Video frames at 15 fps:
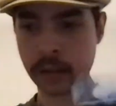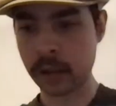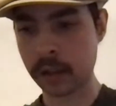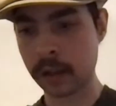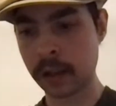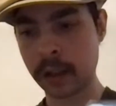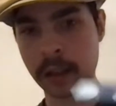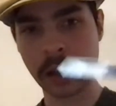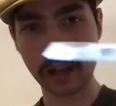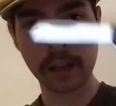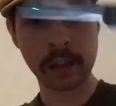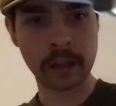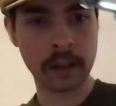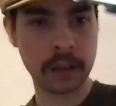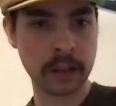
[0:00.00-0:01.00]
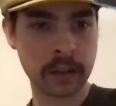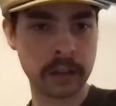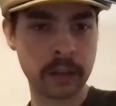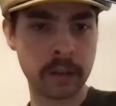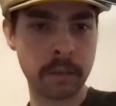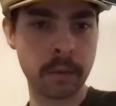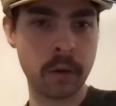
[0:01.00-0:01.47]
thought I'd add that. And then this
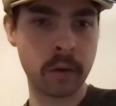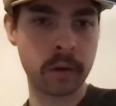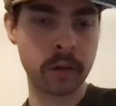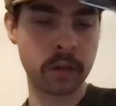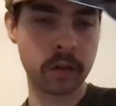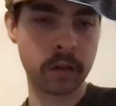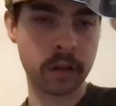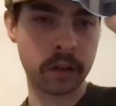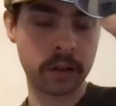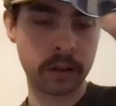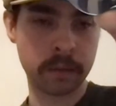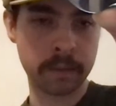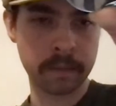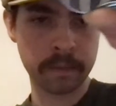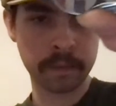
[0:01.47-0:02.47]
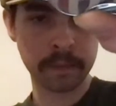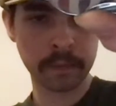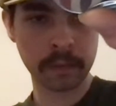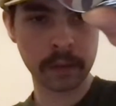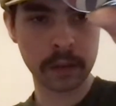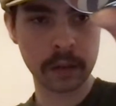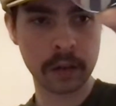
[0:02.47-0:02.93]
is the Boker
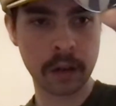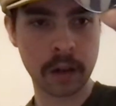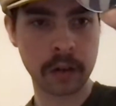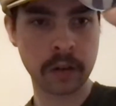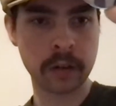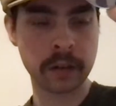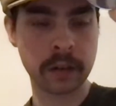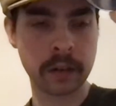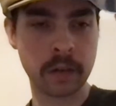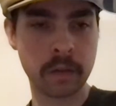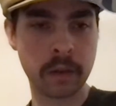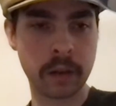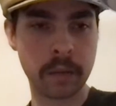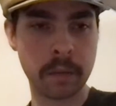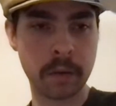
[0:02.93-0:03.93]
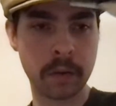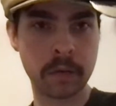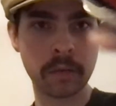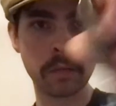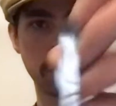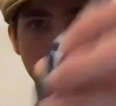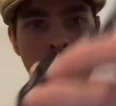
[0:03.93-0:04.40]
Congress and the red
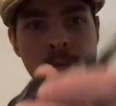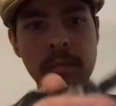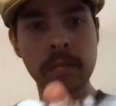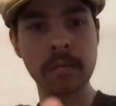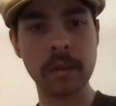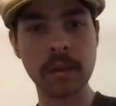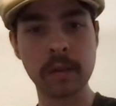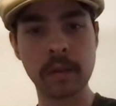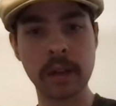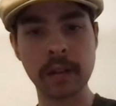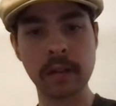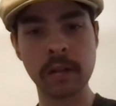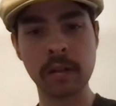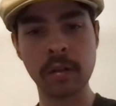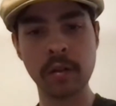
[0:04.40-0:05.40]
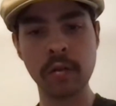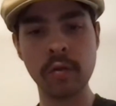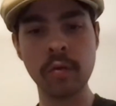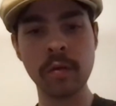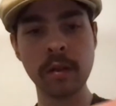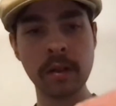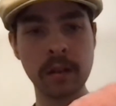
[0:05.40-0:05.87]
bone. This one has
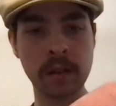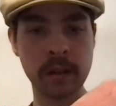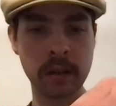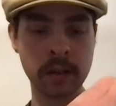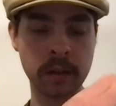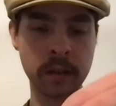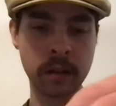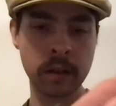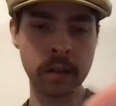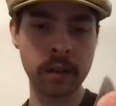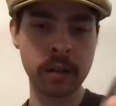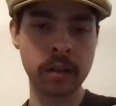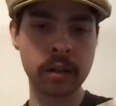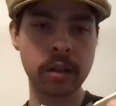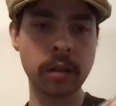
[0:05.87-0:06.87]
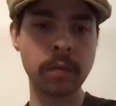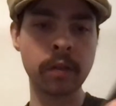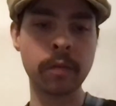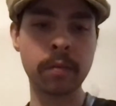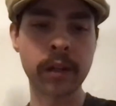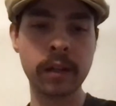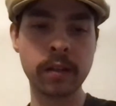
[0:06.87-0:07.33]
2
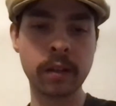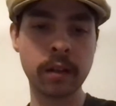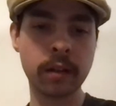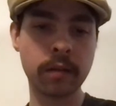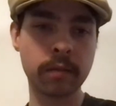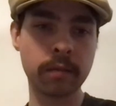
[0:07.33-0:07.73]
sheepsfoot blades on it.